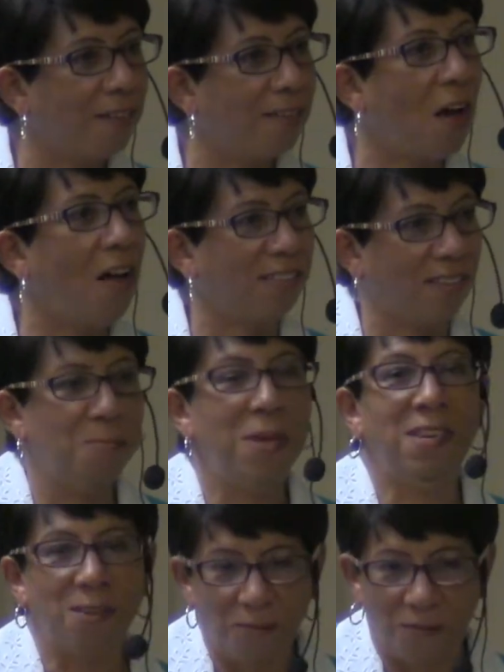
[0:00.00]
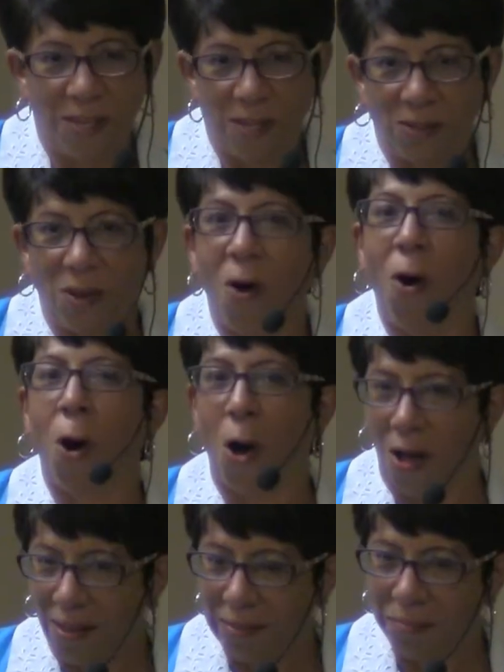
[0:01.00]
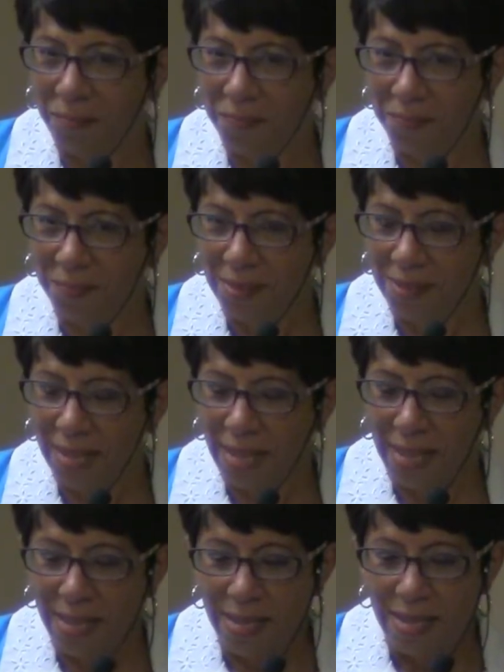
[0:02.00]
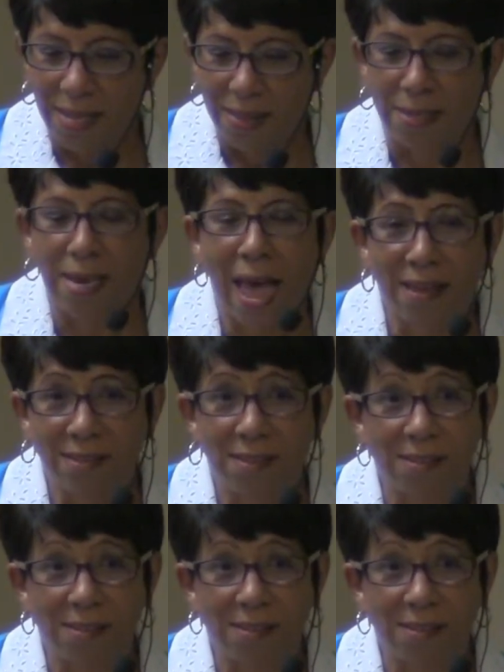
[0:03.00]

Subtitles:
causes me to feel awe. Okay, the NASA